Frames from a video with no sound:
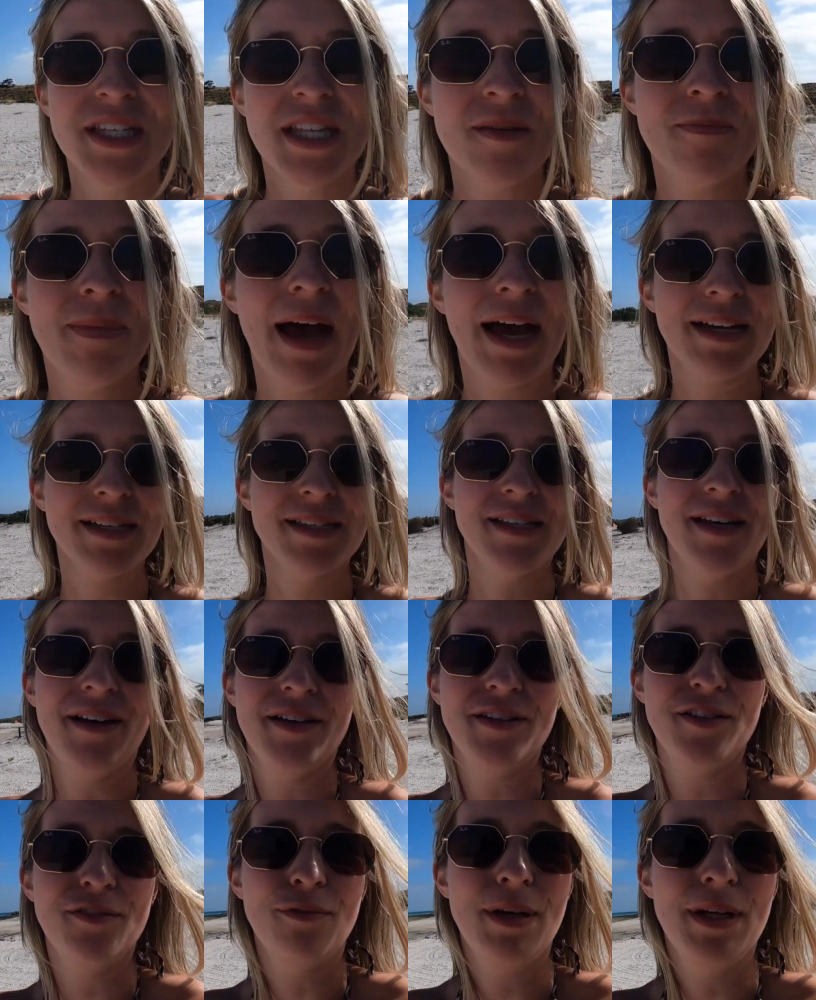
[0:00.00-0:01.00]
at the
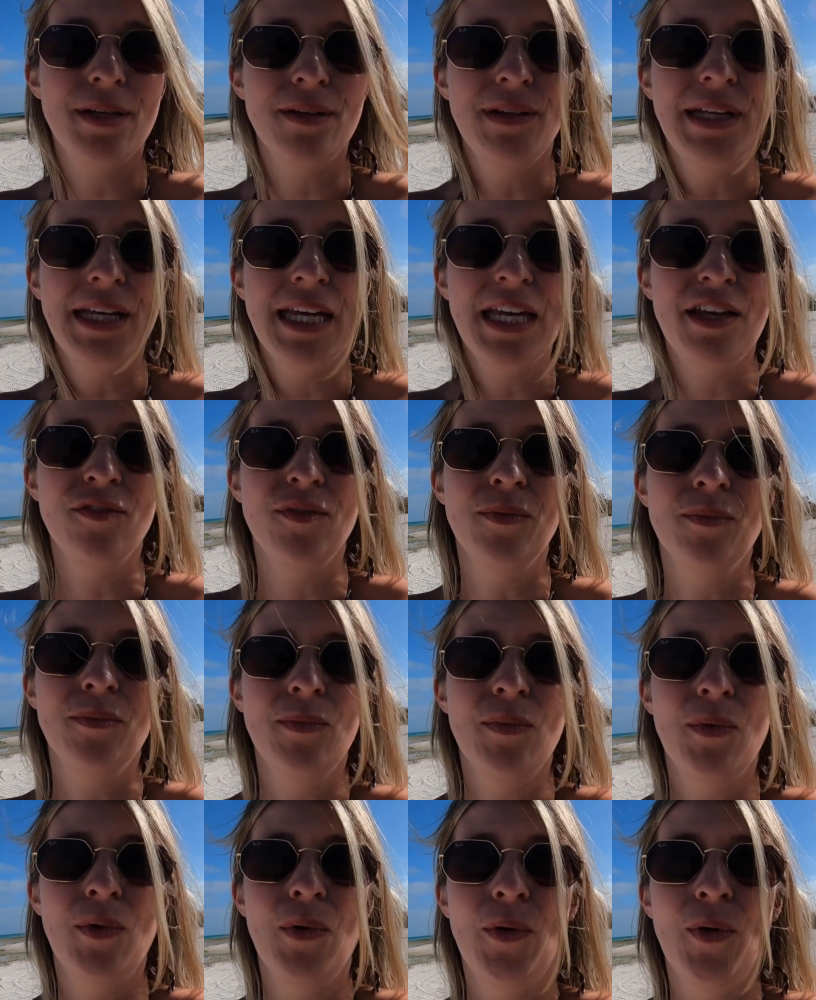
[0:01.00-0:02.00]
backside of Whitnall are even
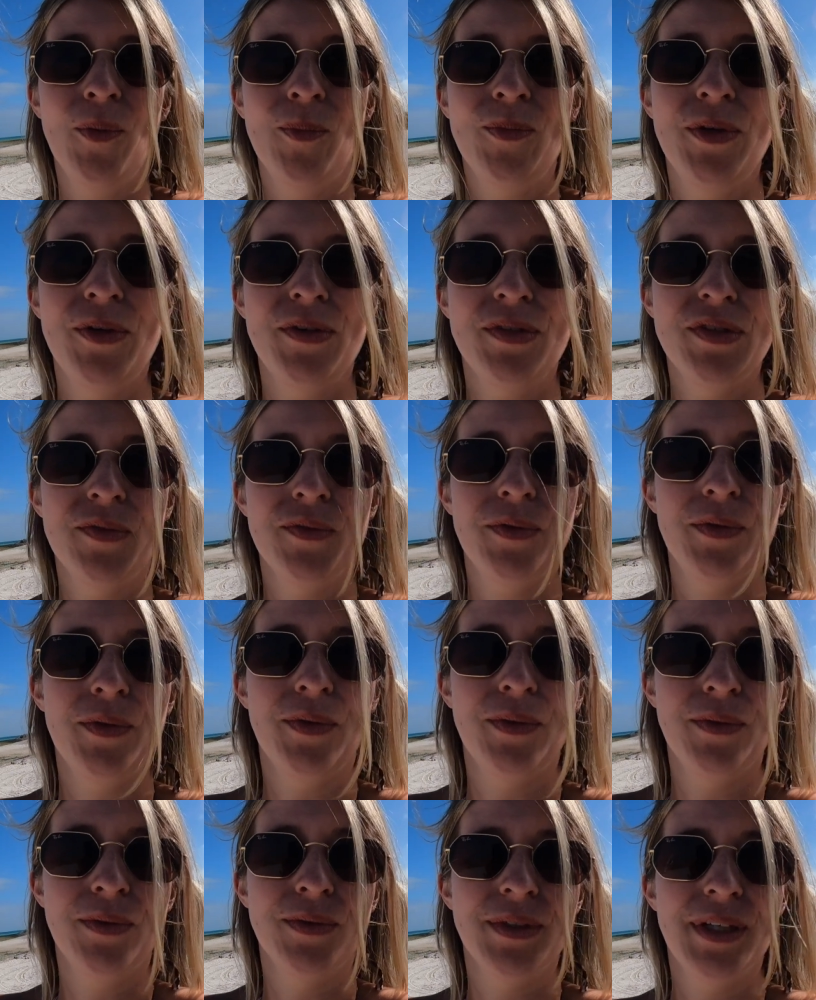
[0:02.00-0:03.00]
more
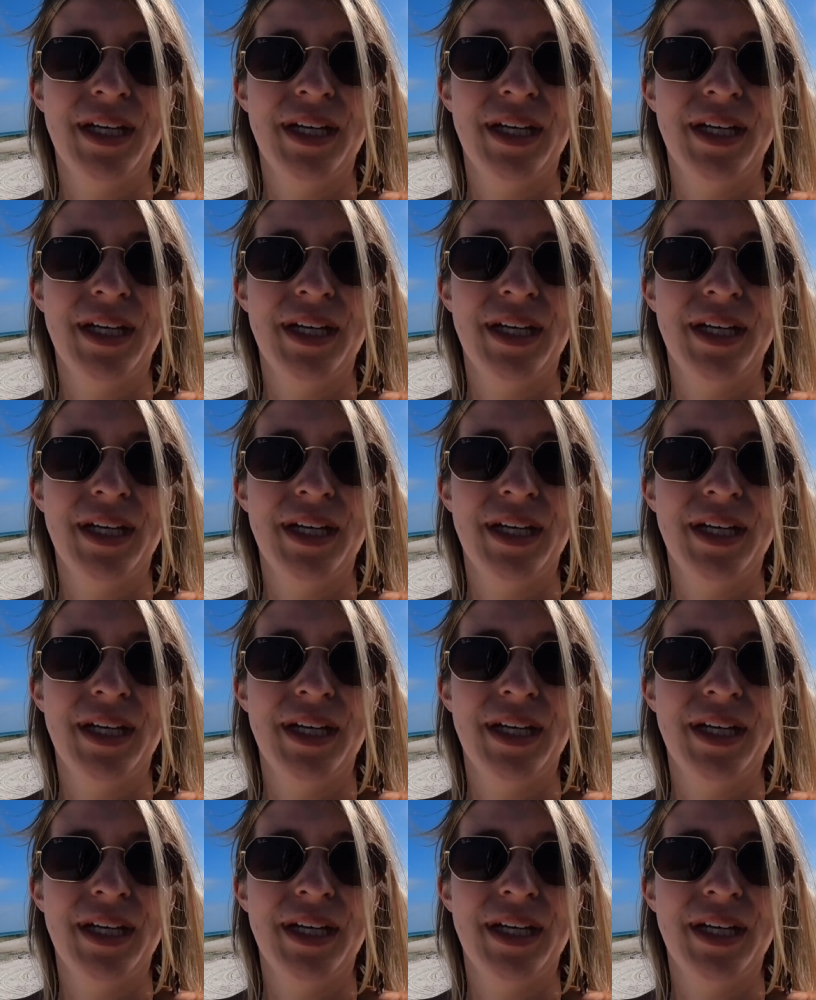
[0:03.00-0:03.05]
beautiful.